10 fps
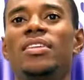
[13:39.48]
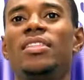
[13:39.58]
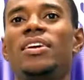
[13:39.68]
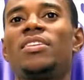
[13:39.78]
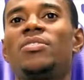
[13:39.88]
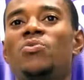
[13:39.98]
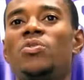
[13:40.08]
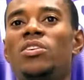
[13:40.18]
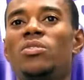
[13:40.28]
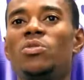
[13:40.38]
then
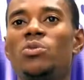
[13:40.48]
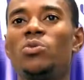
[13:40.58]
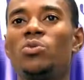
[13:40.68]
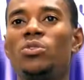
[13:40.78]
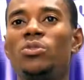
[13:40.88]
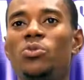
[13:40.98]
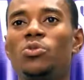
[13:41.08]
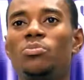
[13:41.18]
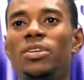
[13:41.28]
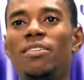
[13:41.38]
we
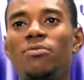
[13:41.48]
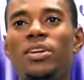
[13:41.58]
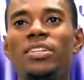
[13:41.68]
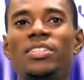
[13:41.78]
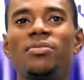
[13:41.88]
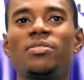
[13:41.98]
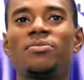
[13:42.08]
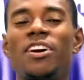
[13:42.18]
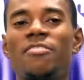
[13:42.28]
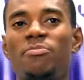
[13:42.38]
will be avoiding
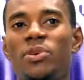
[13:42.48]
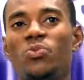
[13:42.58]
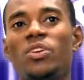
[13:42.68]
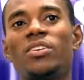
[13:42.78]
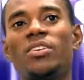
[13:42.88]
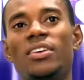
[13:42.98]
75 per week,